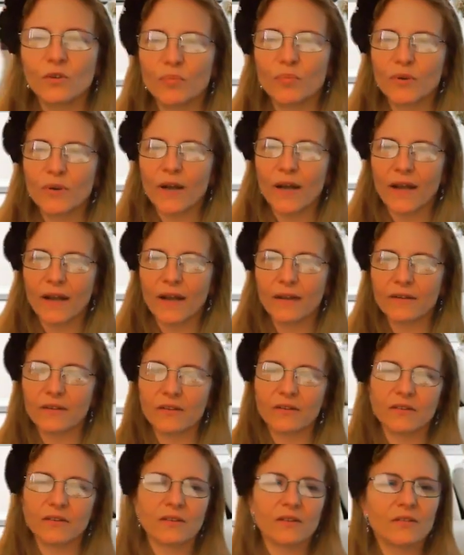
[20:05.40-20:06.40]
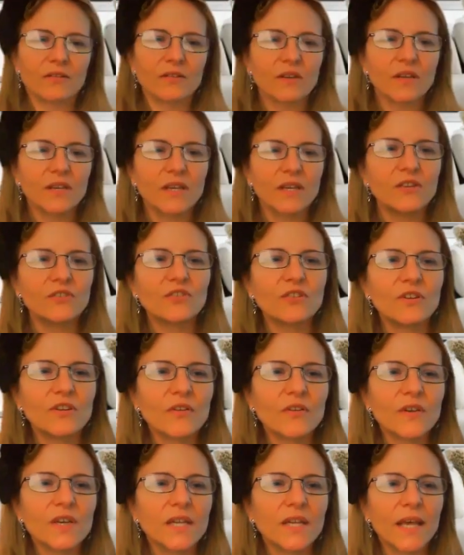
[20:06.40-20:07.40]
to practice this each and
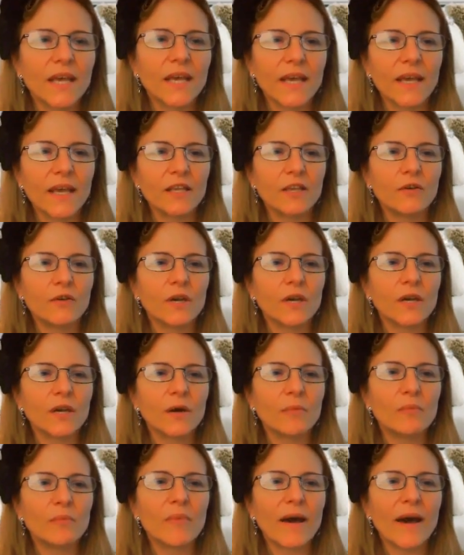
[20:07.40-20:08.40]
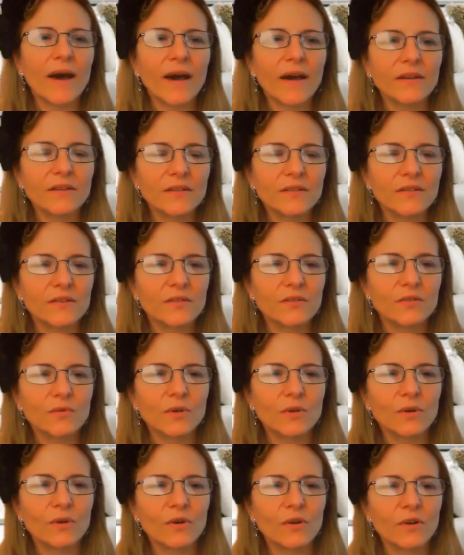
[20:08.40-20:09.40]
every day. You can come back to this
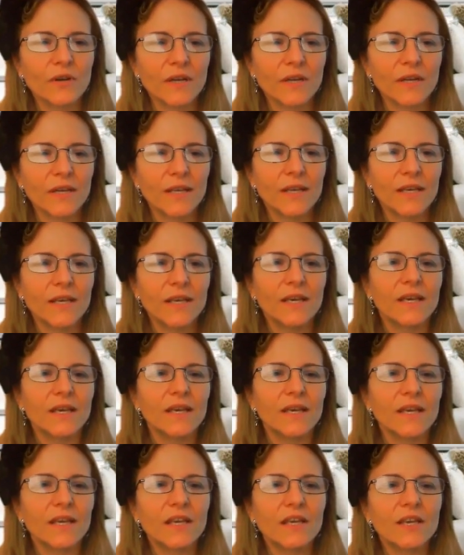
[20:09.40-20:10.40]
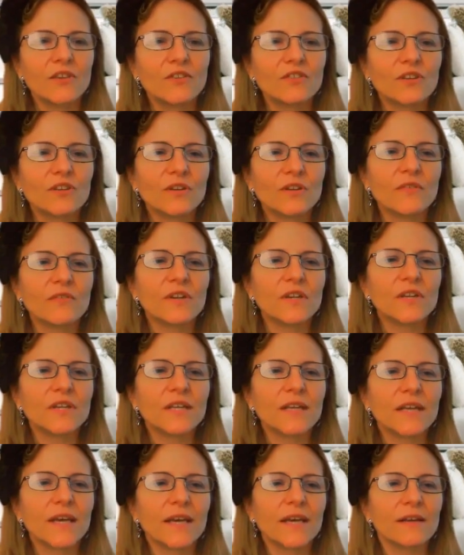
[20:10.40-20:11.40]
recording each and every
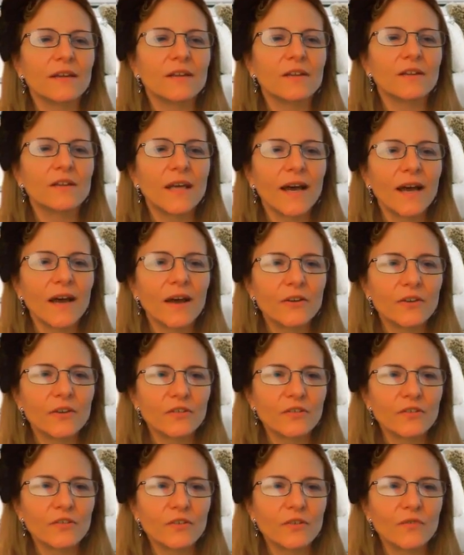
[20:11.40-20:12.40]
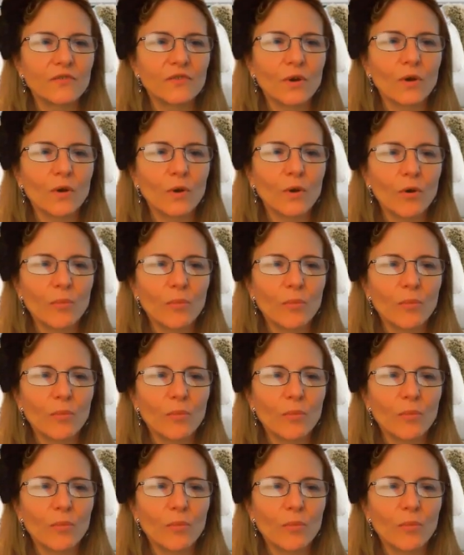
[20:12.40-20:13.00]
day and allow yourself to open